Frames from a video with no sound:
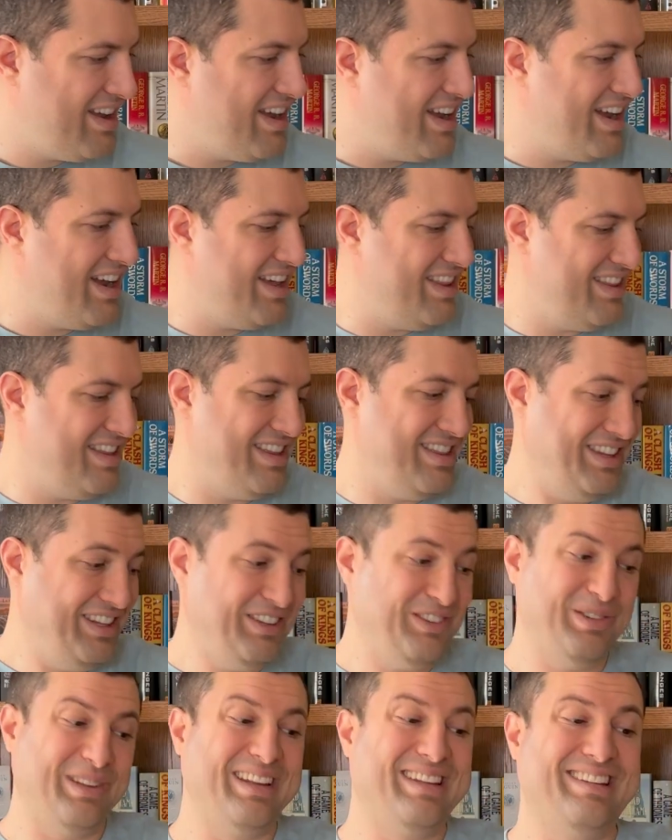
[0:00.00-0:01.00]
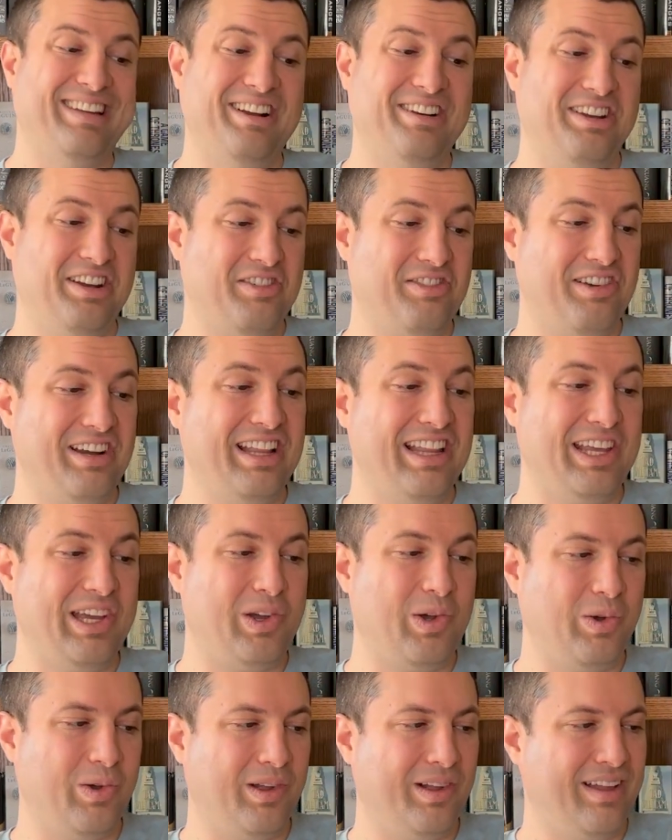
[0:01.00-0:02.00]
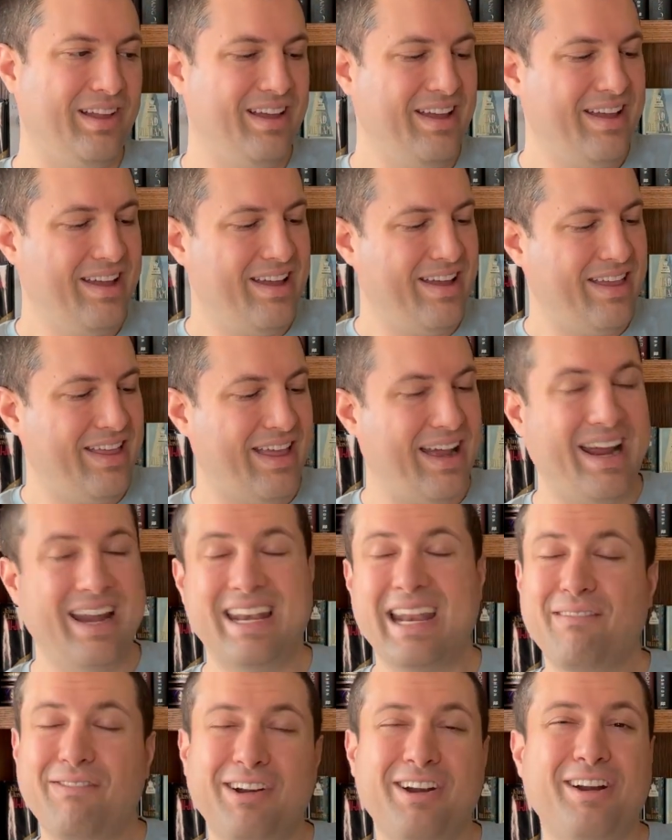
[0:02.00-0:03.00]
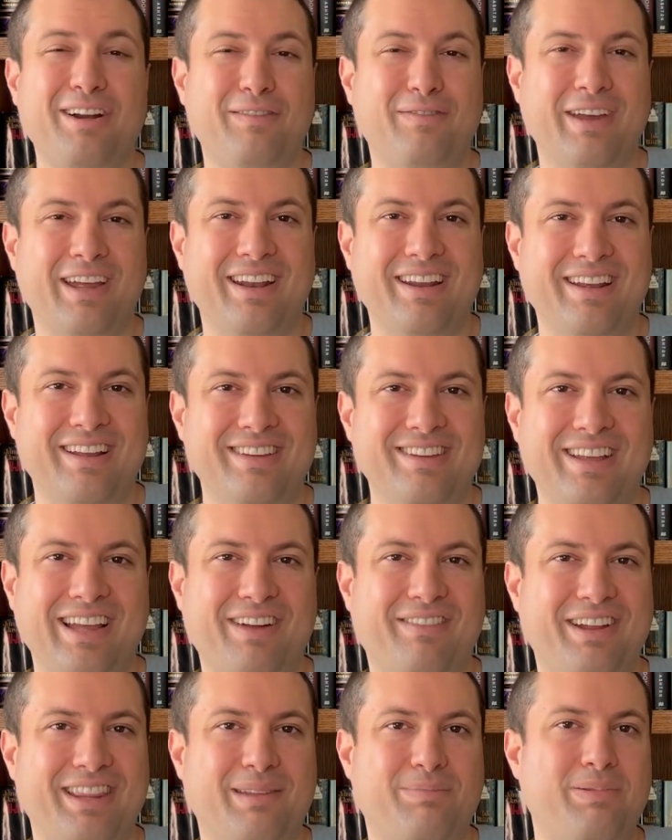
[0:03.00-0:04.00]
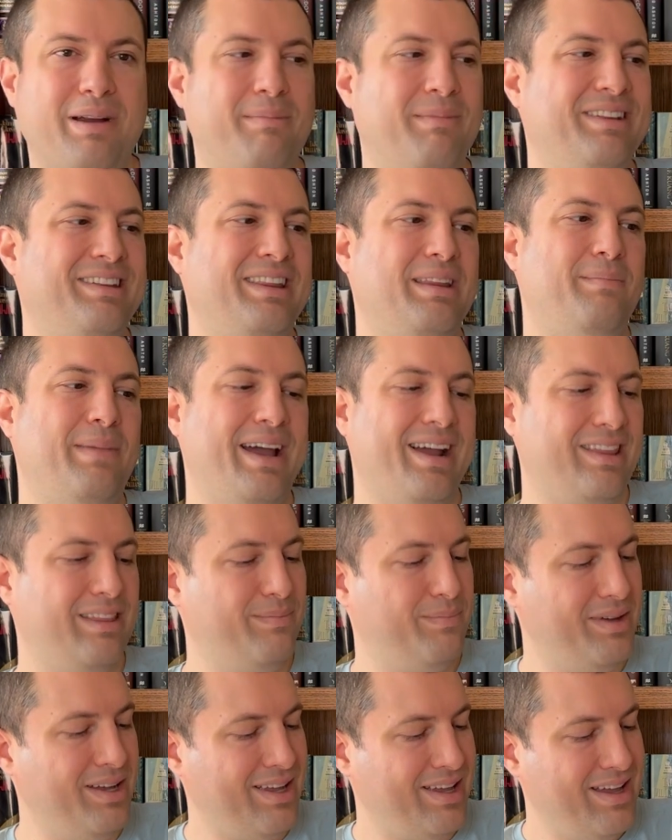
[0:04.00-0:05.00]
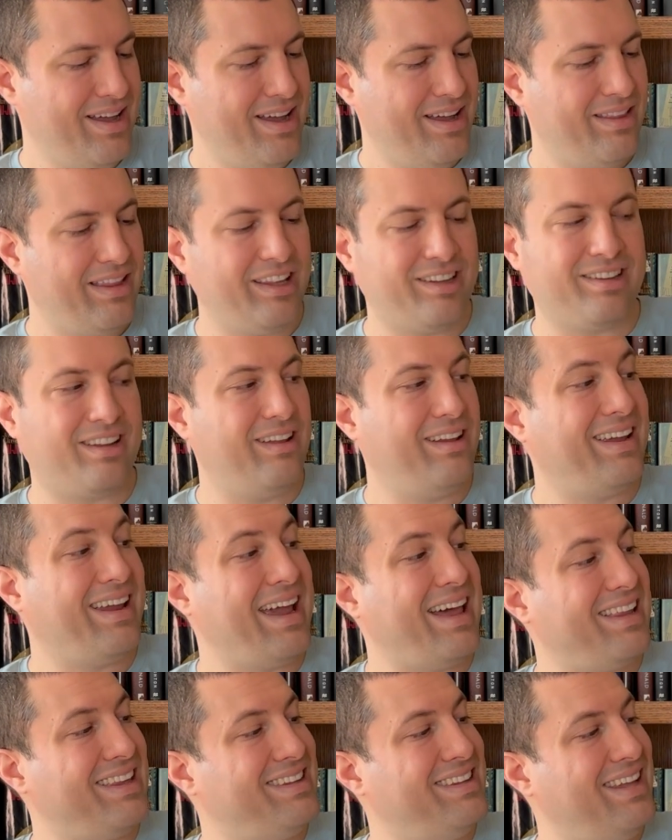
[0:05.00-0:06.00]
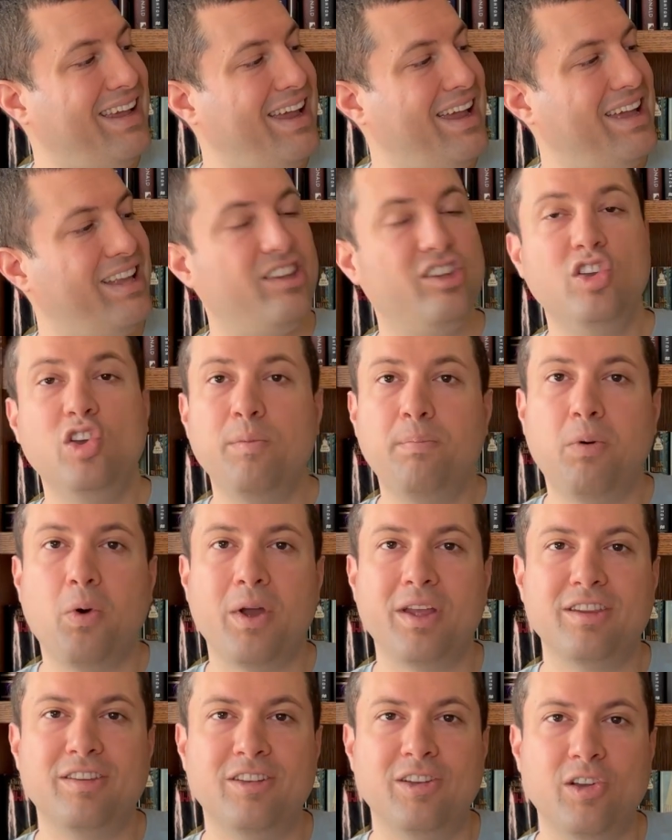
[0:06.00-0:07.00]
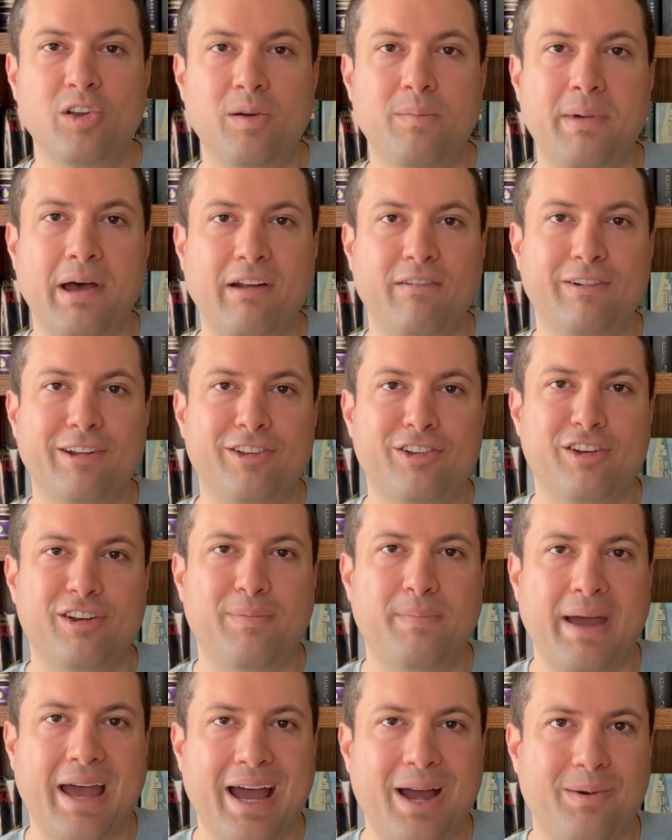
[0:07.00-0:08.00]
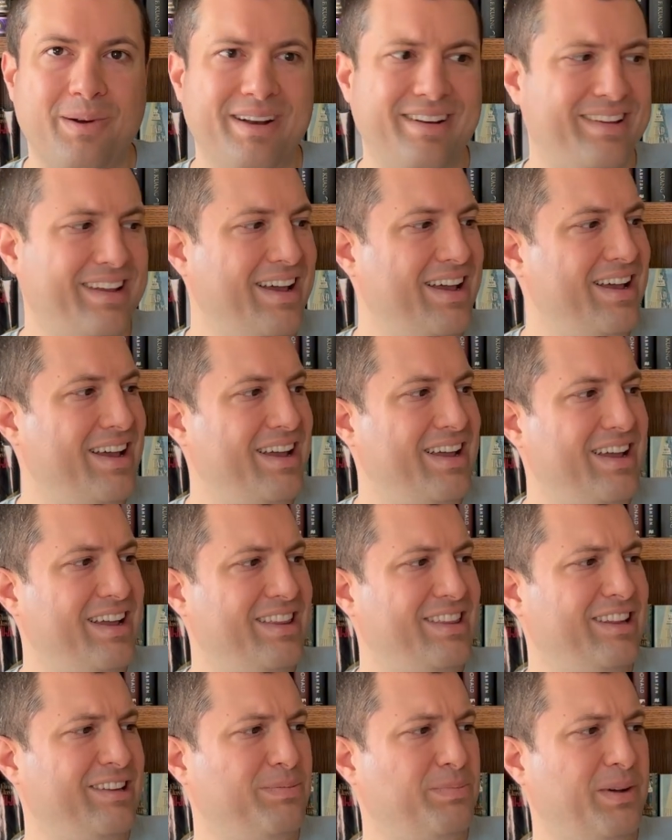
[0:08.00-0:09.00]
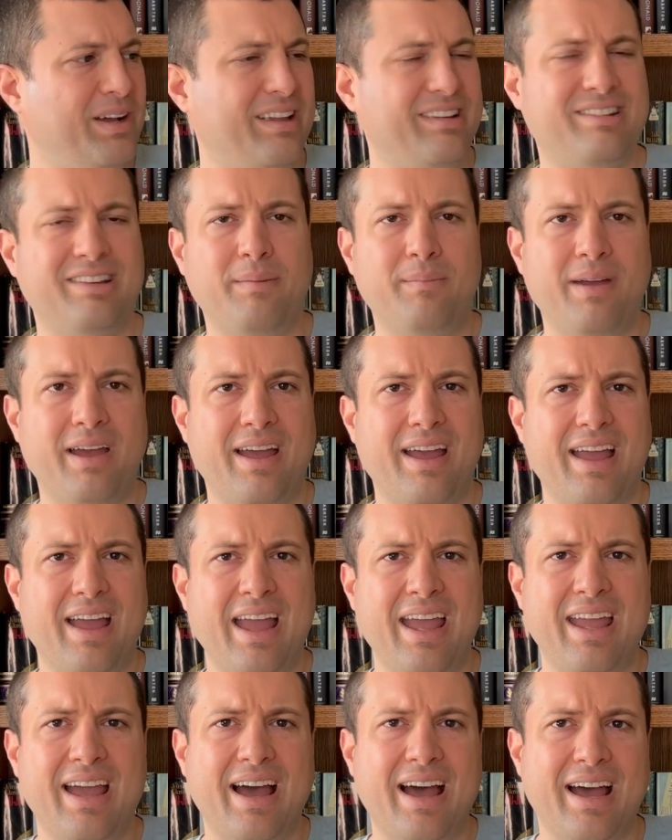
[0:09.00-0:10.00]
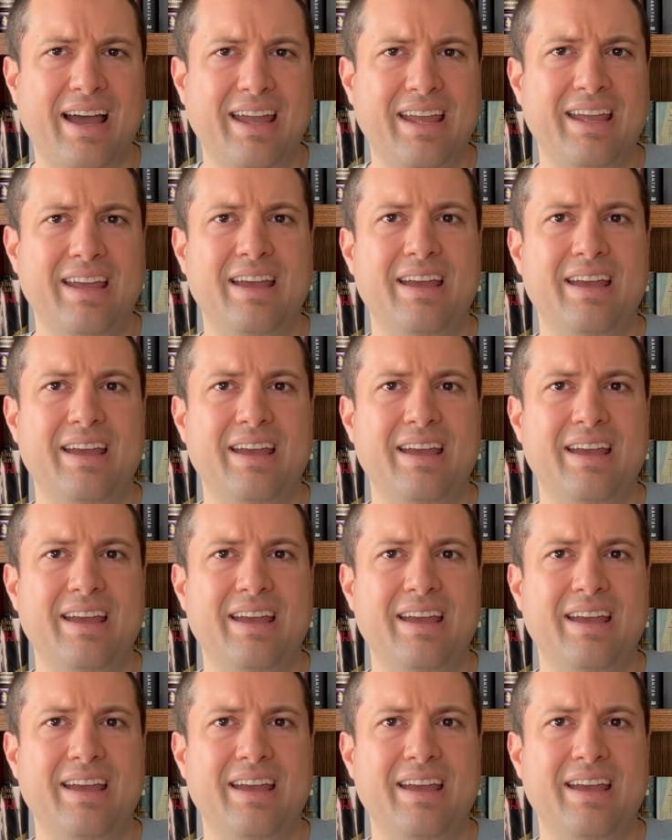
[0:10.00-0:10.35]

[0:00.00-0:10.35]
And then this one sounded really cool. I never heard of it until I read the premise in the back of the book. That's Galatea 2.2 by Richard Powers. In this book, some AI